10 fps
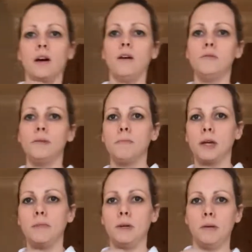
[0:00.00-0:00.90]
holding
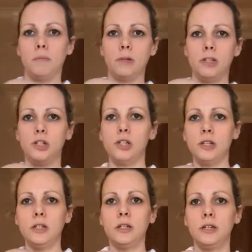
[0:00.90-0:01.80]
baby in position,
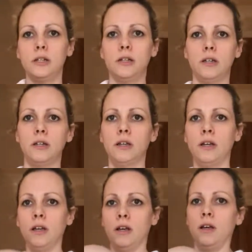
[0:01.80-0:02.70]

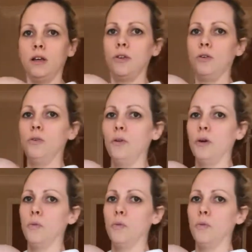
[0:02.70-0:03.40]
you